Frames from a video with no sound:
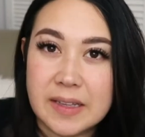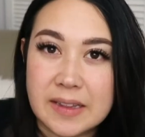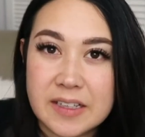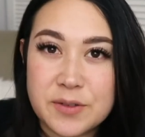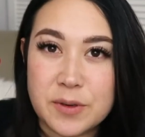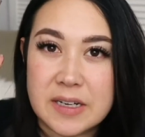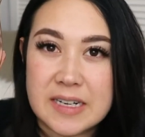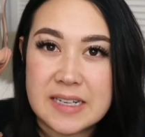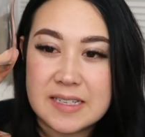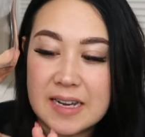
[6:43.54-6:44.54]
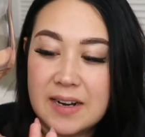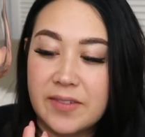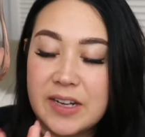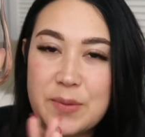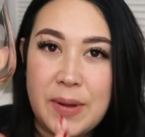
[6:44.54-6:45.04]
and then this one is kind of
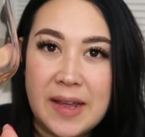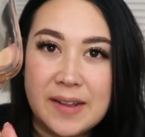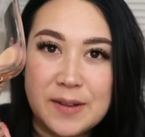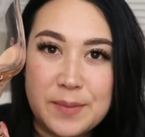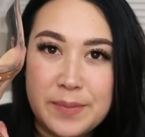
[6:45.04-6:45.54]
like a pale